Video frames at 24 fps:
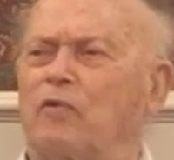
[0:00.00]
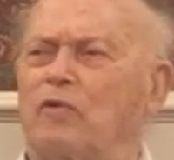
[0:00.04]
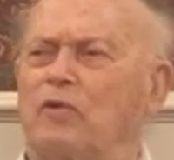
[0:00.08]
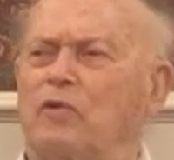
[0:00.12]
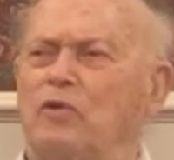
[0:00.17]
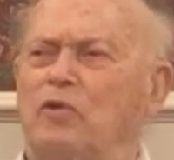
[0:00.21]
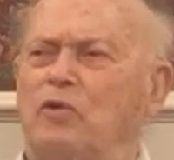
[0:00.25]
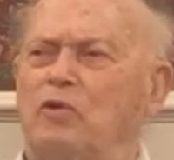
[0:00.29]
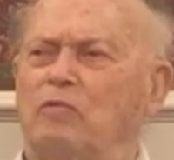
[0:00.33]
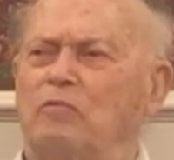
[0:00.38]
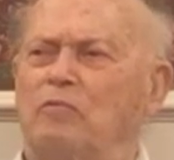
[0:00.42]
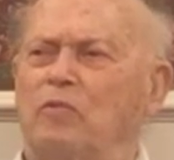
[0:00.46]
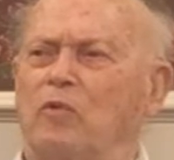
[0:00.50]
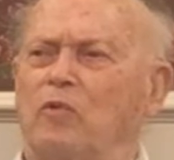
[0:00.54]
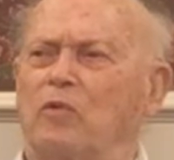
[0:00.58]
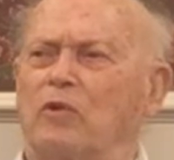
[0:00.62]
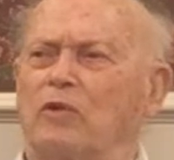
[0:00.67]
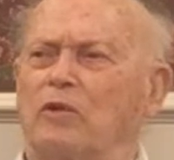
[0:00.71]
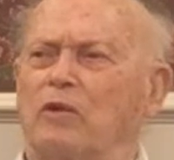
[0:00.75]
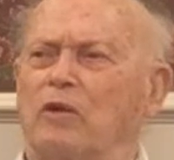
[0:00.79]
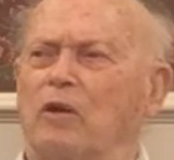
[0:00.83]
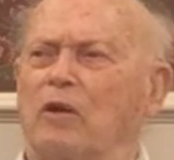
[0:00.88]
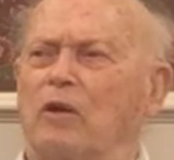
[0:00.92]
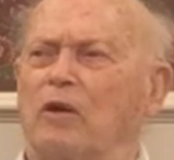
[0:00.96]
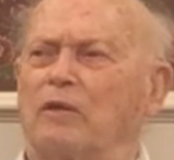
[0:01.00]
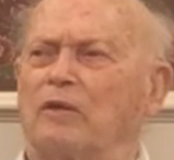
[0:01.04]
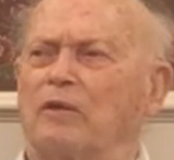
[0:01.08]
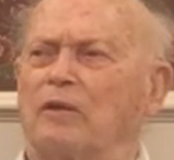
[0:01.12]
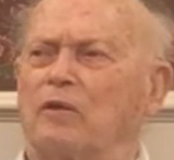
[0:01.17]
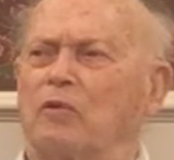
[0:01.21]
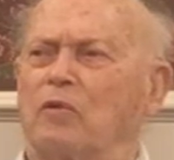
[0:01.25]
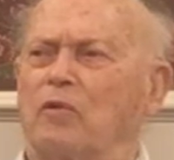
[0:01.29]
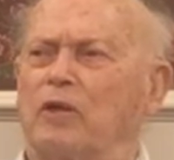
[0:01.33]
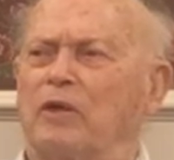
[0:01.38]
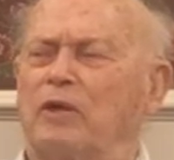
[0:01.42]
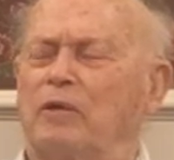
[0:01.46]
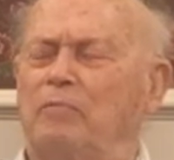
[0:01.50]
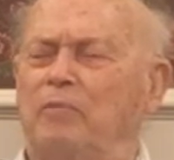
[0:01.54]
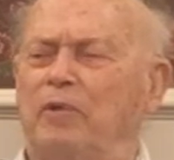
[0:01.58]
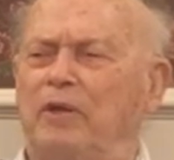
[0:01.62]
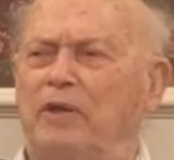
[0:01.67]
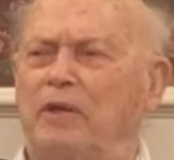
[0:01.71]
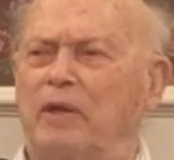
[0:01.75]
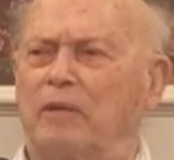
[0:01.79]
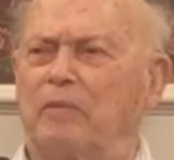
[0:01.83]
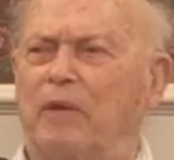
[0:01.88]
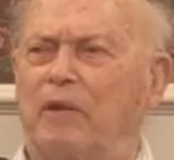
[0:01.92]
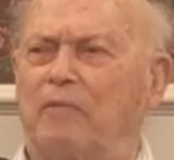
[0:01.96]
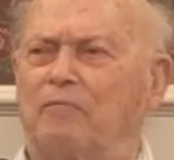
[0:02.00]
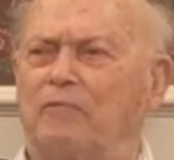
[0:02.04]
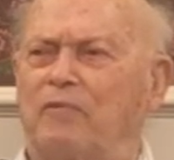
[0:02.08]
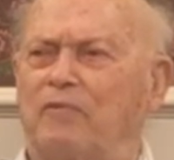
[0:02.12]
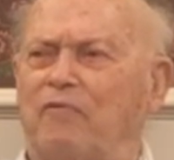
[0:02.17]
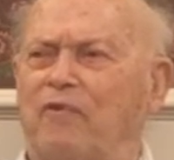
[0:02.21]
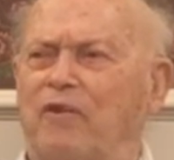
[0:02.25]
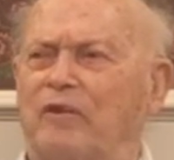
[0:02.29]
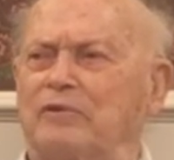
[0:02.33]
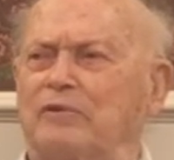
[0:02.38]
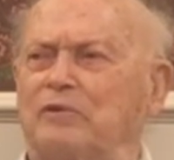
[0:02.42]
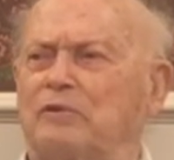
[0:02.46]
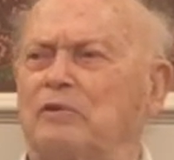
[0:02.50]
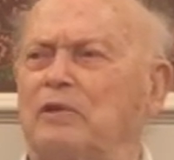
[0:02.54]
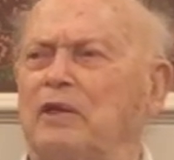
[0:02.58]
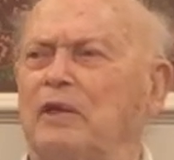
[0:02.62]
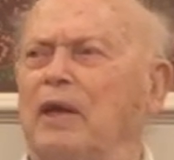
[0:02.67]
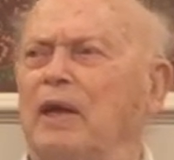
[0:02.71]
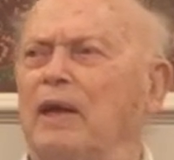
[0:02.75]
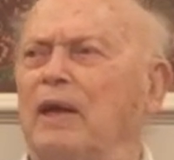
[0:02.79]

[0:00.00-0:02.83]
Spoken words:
whom were on their way to becoming professors.